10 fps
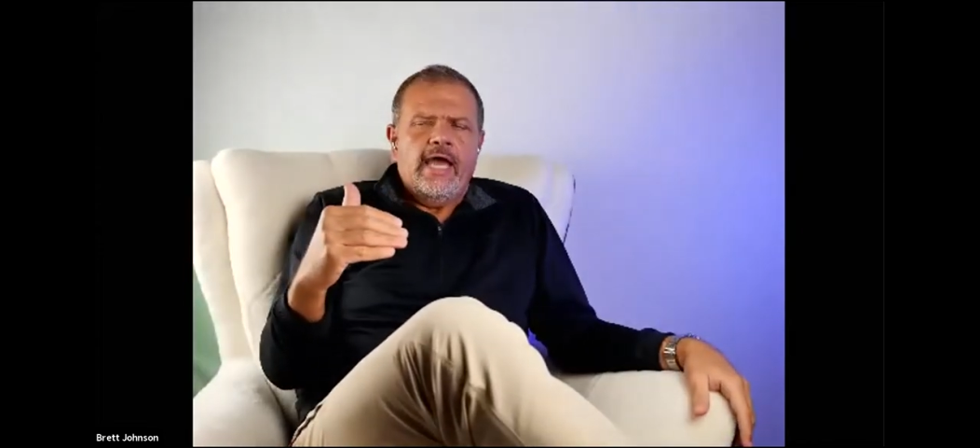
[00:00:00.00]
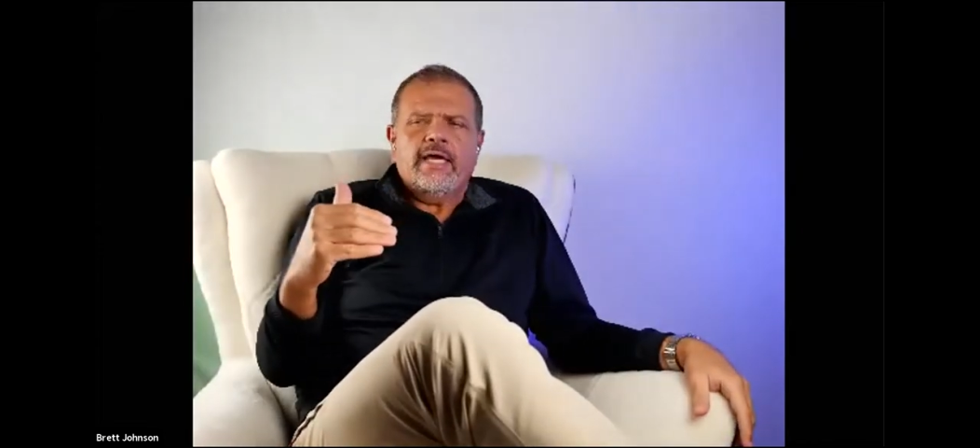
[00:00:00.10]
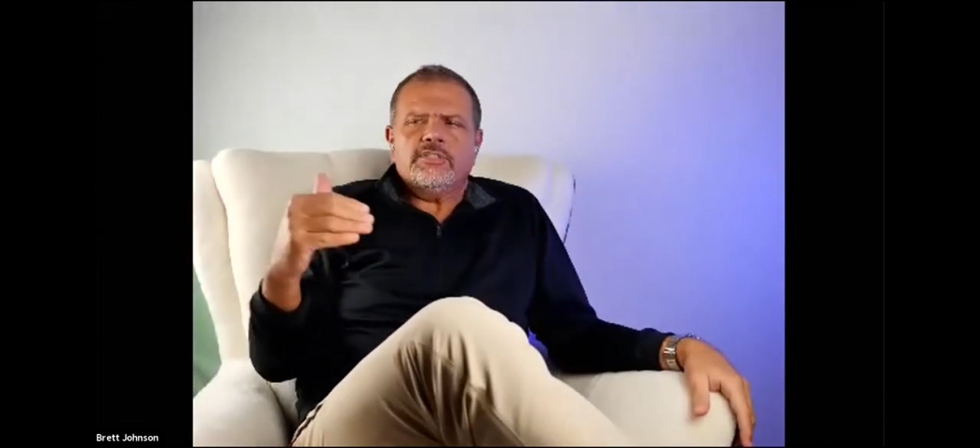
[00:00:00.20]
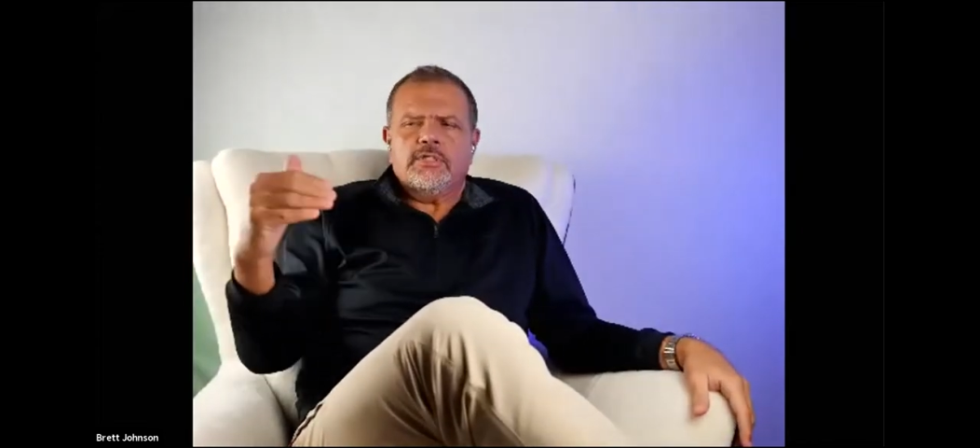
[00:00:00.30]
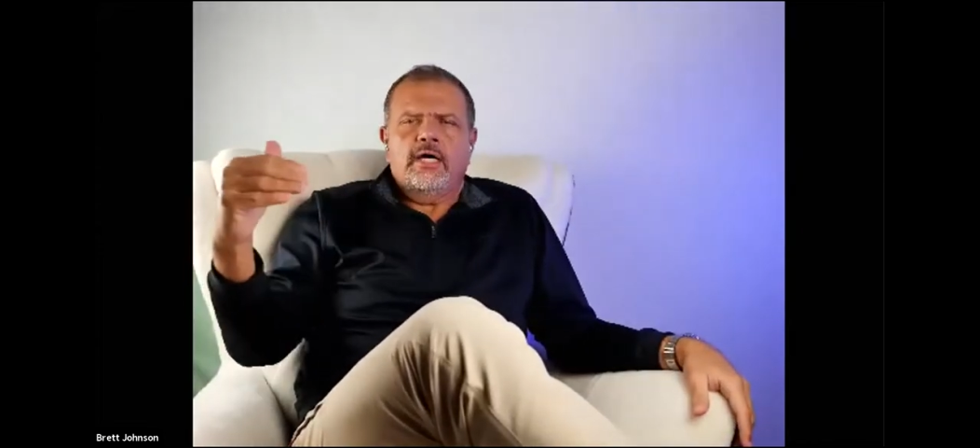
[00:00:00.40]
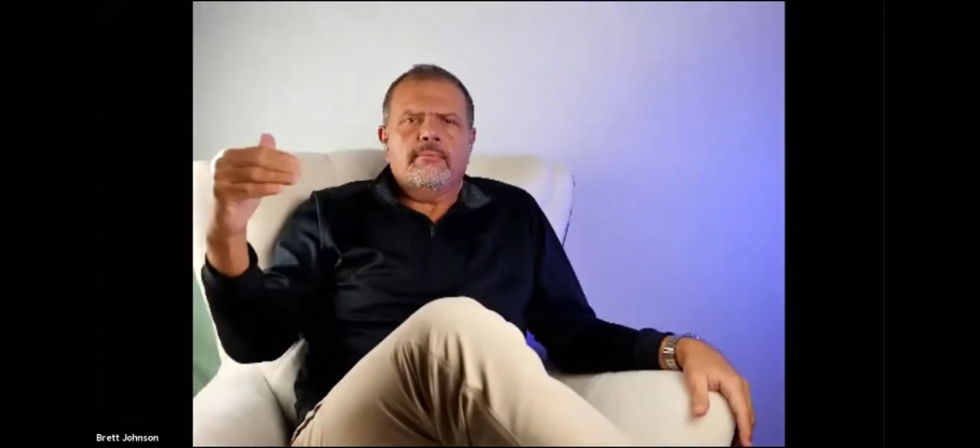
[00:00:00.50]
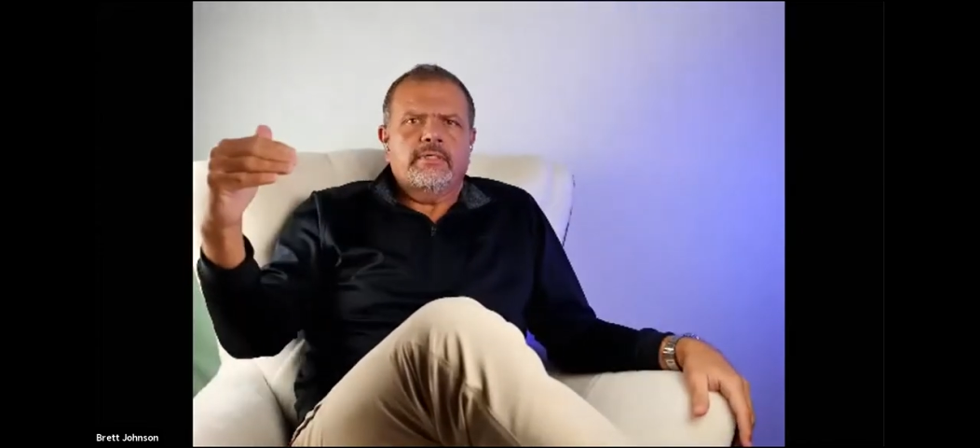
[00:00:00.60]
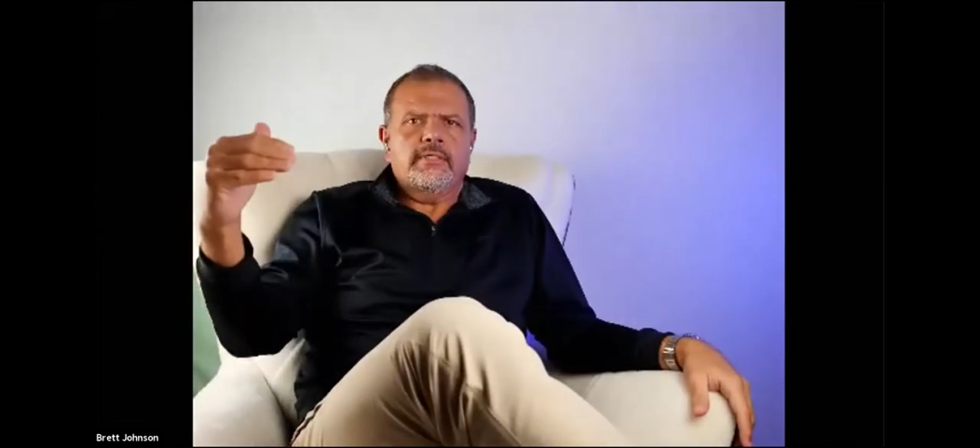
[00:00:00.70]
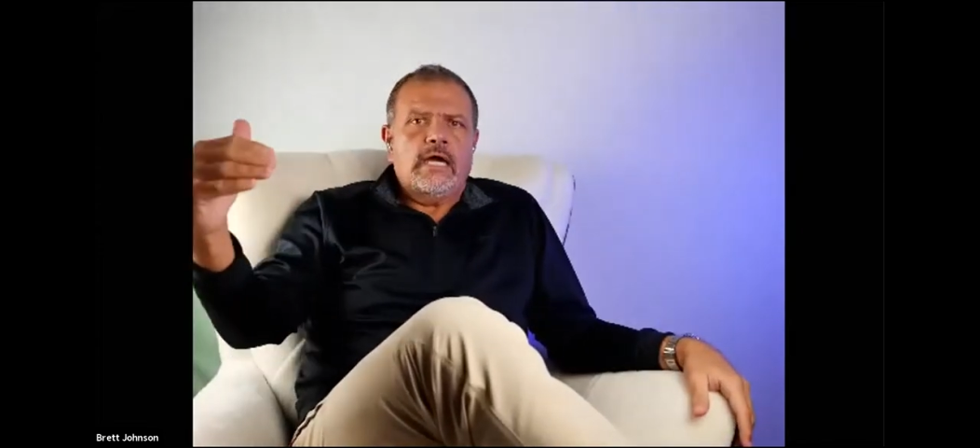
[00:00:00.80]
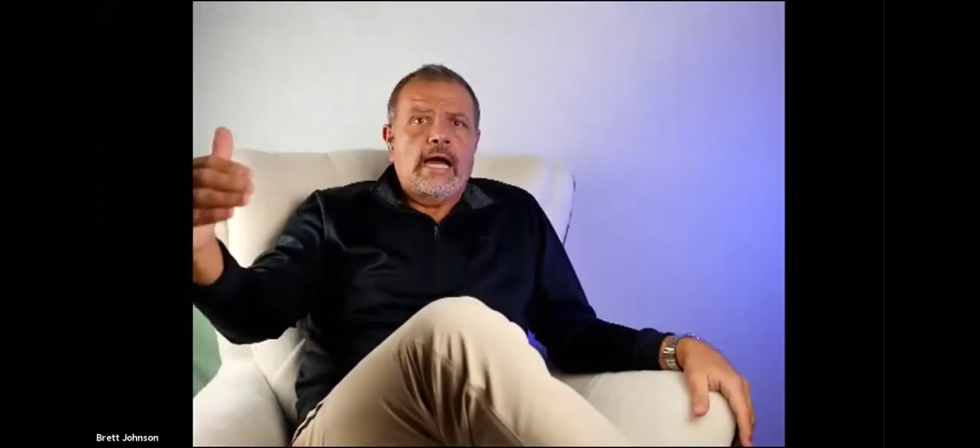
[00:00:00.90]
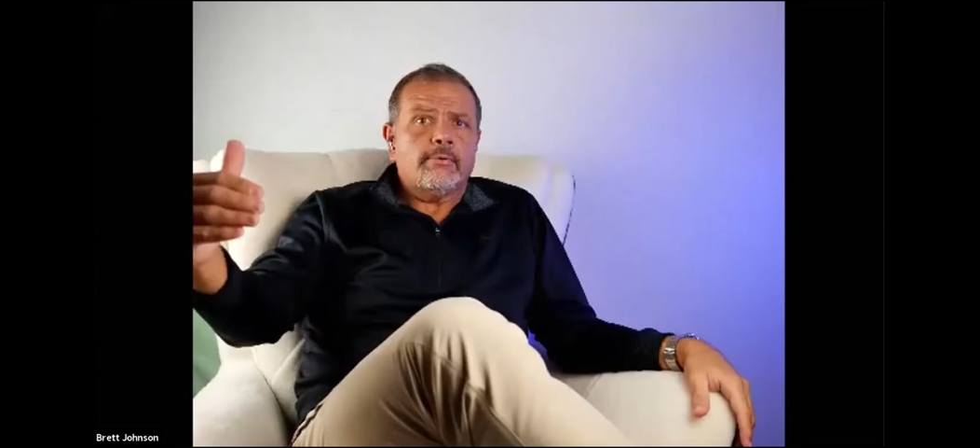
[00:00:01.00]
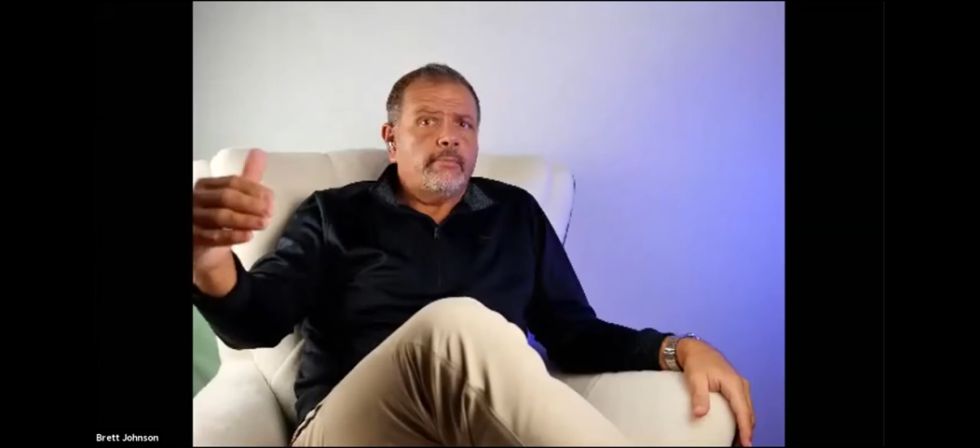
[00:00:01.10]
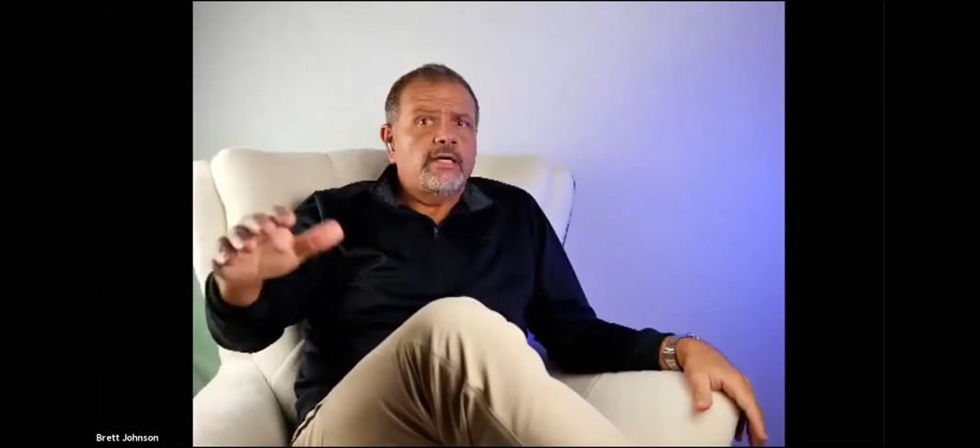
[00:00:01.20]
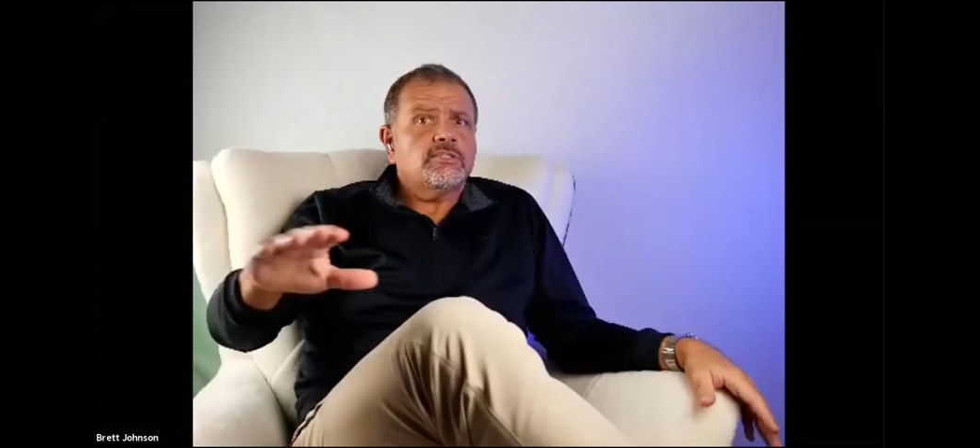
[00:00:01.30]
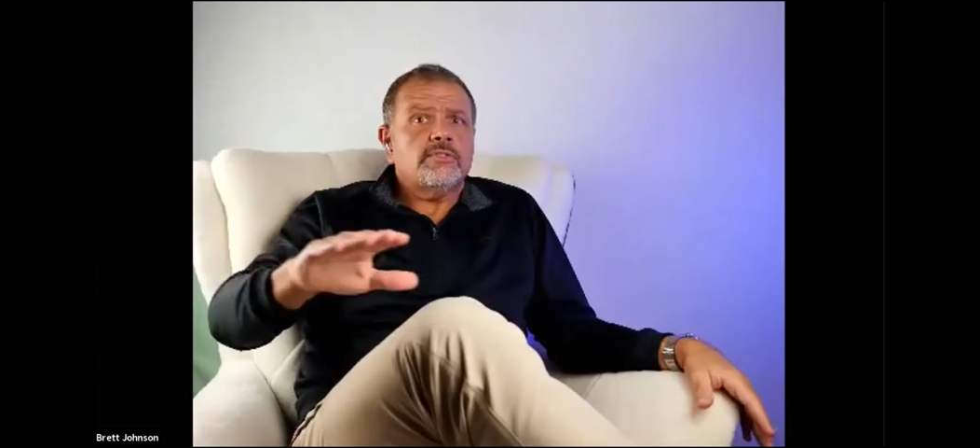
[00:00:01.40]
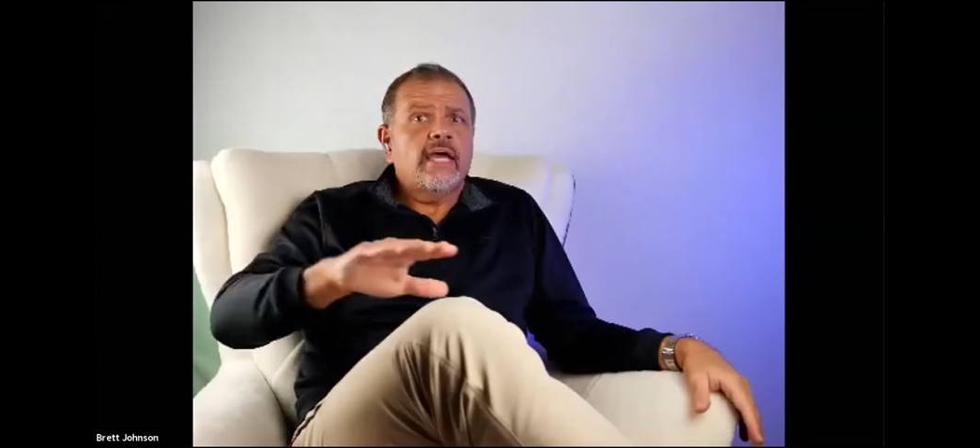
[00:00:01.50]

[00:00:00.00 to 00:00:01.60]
has not been compromised,